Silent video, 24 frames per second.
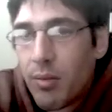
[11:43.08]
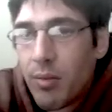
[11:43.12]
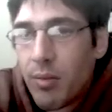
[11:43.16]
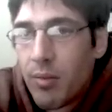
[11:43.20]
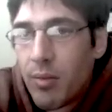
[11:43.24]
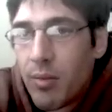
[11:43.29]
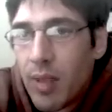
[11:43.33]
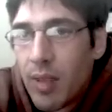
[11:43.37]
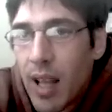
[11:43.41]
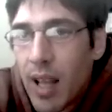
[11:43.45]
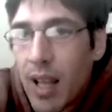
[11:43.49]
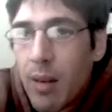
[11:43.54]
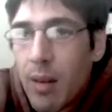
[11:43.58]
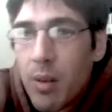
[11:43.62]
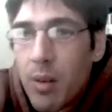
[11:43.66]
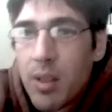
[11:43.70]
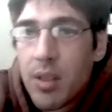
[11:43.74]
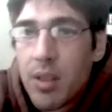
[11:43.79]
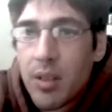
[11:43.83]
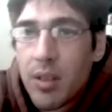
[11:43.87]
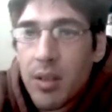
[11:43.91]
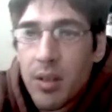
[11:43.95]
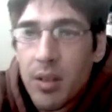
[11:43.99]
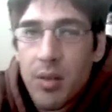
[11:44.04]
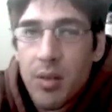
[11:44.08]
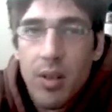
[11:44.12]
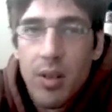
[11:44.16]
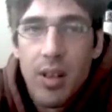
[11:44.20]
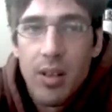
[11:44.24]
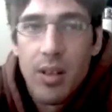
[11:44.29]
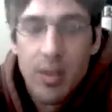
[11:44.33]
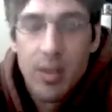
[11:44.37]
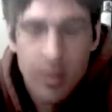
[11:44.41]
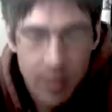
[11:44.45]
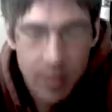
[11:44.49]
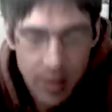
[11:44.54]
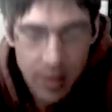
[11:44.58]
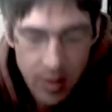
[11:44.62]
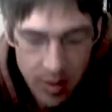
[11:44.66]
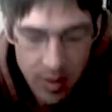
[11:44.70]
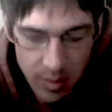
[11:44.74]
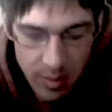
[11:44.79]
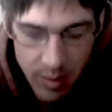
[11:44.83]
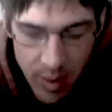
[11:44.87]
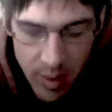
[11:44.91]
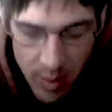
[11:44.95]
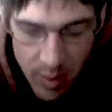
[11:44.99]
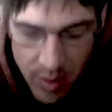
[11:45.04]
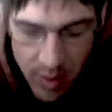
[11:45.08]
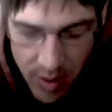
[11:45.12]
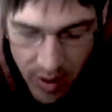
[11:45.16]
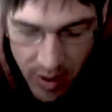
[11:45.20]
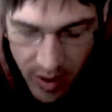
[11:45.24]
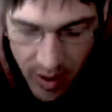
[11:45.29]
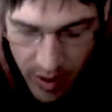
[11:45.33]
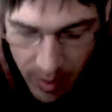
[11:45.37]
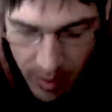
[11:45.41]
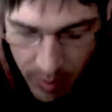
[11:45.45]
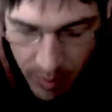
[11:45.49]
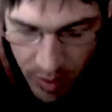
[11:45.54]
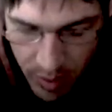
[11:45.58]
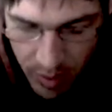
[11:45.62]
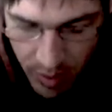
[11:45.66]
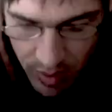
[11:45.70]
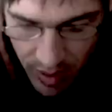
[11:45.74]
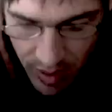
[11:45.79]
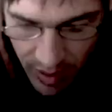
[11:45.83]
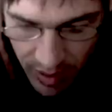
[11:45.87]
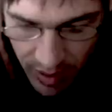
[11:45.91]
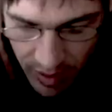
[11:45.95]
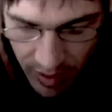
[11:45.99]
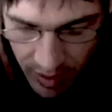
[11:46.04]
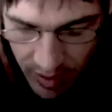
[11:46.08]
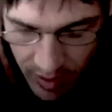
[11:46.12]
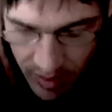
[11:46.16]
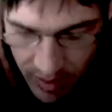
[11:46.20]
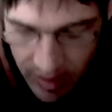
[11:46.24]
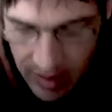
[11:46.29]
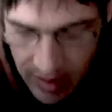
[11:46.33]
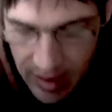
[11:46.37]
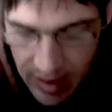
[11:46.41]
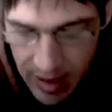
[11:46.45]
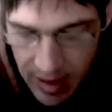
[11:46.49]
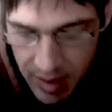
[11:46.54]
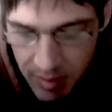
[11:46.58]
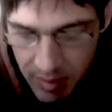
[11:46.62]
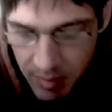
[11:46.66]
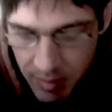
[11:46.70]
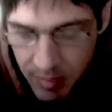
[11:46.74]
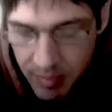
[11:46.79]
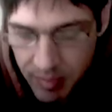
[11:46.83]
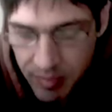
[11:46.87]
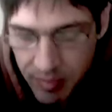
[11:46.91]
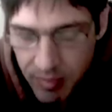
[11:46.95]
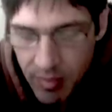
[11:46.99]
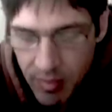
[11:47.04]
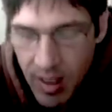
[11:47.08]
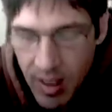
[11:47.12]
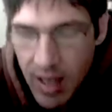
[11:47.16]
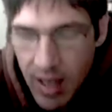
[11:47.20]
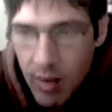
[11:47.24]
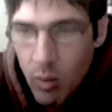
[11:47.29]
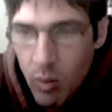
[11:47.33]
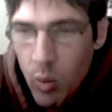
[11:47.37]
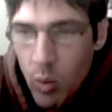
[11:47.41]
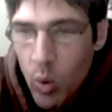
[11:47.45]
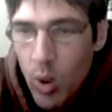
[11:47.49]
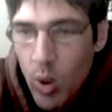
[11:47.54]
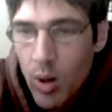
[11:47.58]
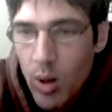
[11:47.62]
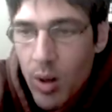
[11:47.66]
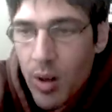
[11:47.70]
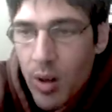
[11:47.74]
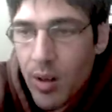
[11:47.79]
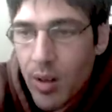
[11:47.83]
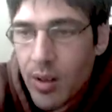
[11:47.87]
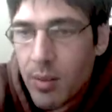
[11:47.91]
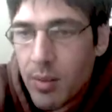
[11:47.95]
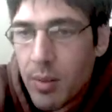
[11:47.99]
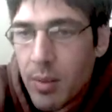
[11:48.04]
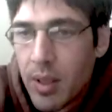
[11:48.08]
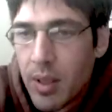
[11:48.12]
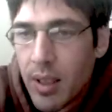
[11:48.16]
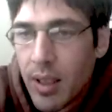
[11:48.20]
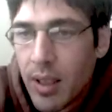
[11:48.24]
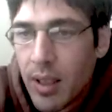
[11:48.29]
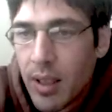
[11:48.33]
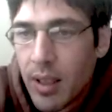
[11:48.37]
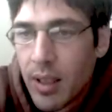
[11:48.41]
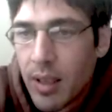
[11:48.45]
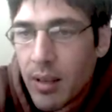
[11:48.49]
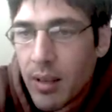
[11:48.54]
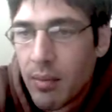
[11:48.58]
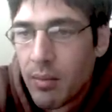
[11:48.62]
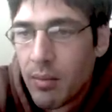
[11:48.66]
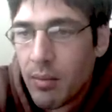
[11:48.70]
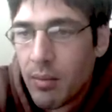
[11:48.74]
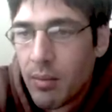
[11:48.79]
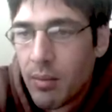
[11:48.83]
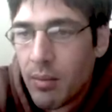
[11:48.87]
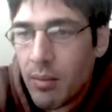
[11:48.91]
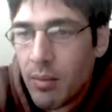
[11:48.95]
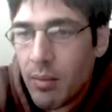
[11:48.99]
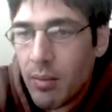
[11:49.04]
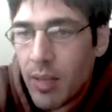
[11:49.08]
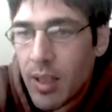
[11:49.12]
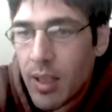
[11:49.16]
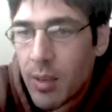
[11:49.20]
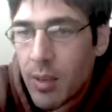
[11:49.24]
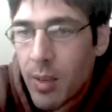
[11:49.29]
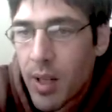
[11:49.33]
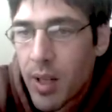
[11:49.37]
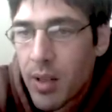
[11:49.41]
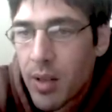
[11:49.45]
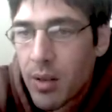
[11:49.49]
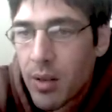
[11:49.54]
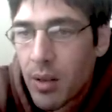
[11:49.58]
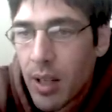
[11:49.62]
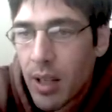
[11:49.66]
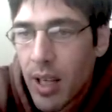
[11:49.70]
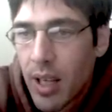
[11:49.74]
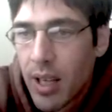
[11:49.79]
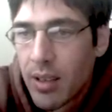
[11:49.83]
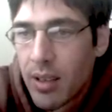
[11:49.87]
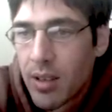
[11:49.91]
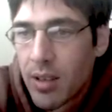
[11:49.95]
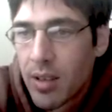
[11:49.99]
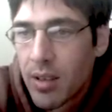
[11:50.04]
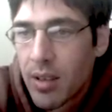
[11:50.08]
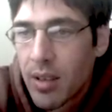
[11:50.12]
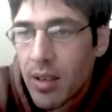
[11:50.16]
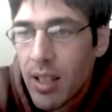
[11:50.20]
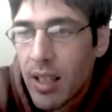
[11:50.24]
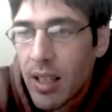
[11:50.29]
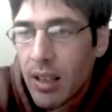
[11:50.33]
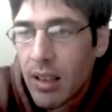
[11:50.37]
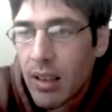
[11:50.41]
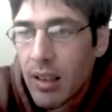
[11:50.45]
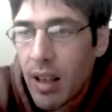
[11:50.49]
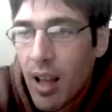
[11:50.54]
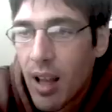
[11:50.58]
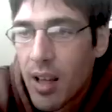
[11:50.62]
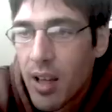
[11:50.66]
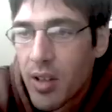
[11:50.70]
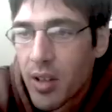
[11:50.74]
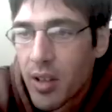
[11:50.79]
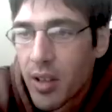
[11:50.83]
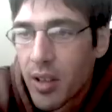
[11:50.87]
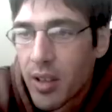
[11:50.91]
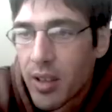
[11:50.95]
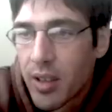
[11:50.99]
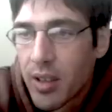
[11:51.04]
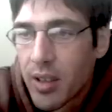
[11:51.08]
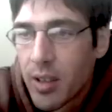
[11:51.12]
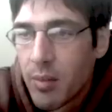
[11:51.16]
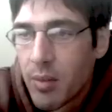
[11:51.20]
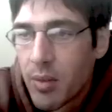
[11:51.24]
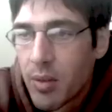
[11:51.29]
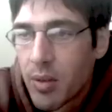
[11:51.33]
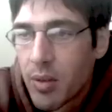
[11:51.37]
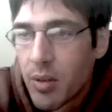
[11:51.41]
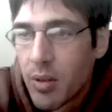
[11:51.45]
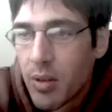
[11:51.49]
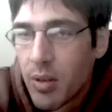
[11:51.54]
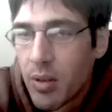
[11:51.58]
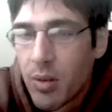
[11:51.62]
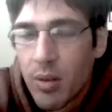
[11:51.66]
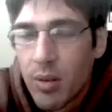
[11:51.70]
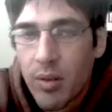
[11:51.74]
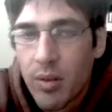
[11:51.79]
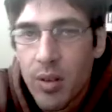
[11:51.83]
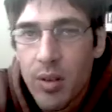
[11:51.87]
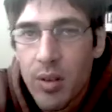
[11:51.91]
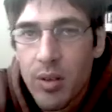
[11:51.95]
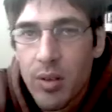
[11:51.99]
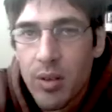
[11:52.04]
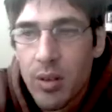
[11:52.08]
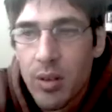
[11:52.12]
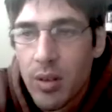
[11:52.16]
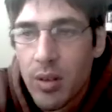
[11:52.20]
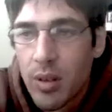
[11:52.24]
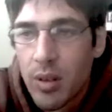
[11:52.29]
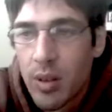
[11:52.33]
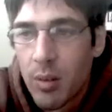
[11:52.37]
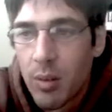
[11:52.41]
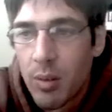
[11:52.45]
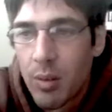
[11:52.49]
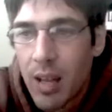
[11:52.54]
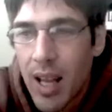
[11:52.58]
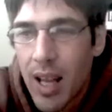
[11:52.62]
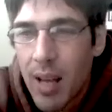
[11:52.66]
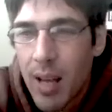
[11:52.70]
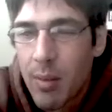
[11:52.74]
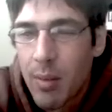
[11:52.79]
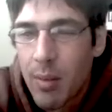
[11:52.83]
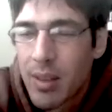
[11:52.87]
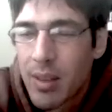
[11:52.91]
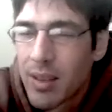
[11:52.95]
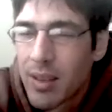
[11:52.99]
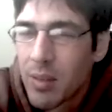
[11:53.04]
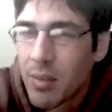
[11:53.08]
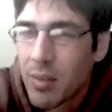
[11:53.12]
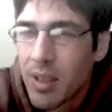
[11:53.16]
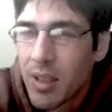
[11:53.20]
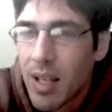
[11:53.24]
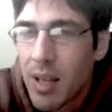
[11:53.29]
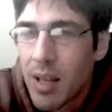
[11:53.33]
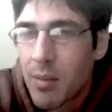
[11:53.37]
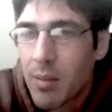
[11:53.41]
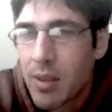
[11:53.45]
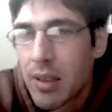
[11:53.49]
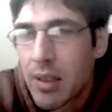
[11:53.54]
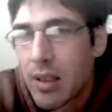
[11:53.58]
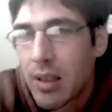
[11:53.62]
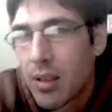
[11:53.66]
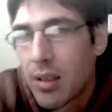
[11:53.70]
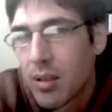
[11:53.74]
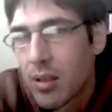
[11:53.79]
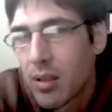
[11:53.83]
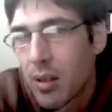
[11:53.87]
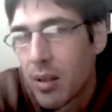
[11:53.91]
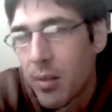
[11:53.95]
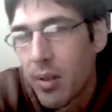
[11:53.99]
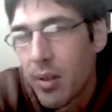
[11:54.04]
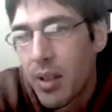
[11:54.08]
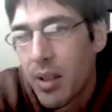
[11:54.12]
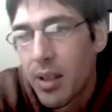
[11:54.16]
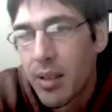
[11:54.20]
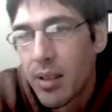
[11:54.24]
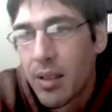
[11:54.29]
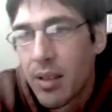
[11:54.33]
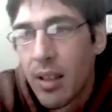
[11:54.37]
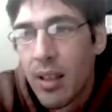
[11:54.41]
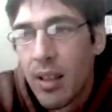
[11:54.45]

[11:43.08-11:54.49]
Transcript: language as a structure for emotion and imagery um, and words being um, a special case. Just like logic, it seems universal, you can apply it, but sometimes, you know, some things,